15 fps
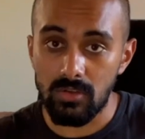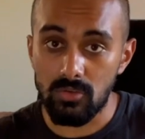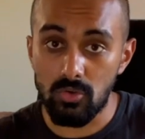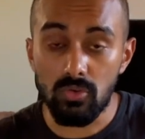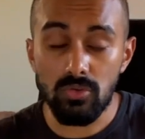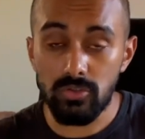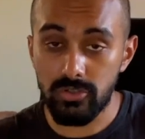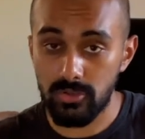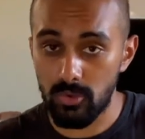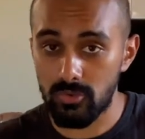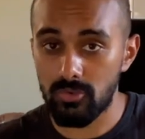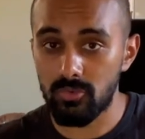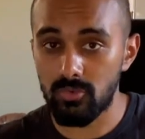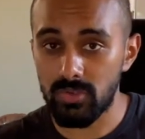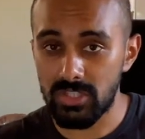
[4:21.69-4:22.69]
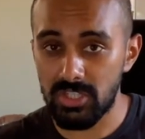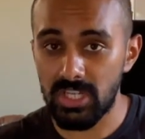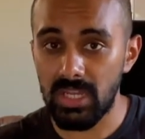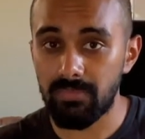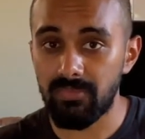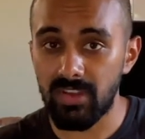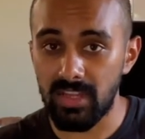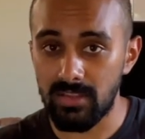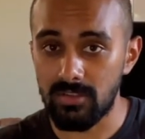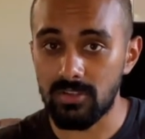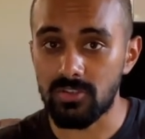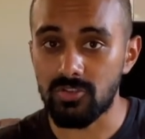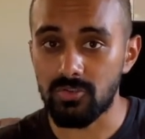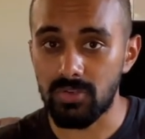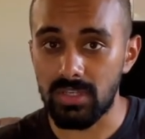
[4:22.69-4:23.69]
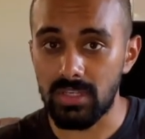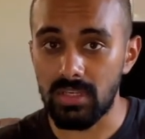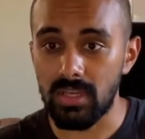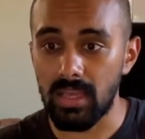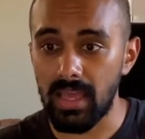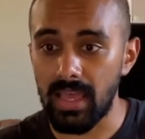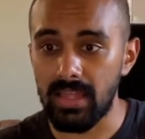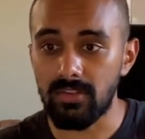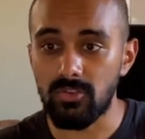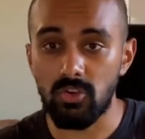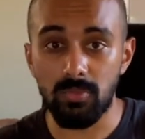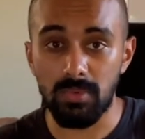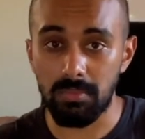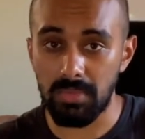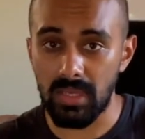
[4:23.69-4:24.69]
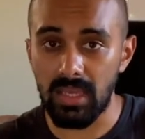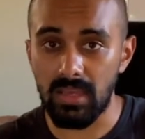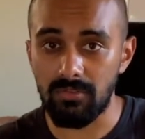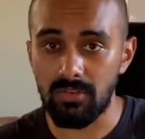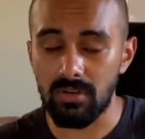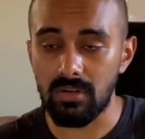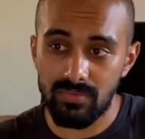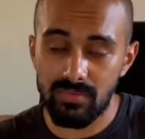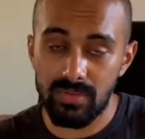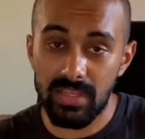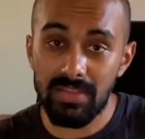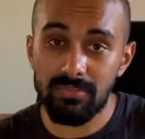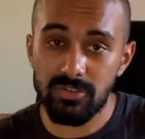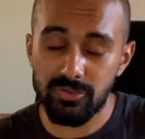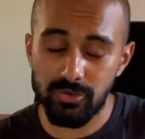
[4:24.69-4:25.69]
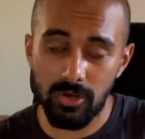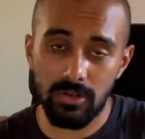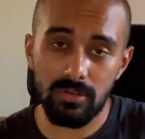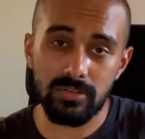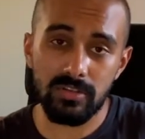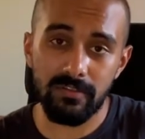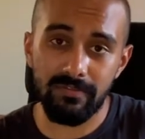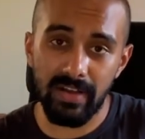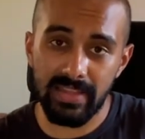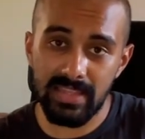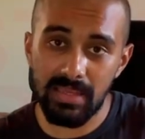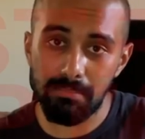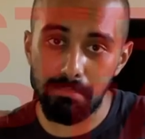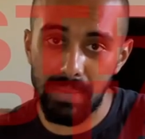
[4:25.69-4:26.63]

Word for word: Google sought to reshape the industry and human behavior. Yet the struggles of finding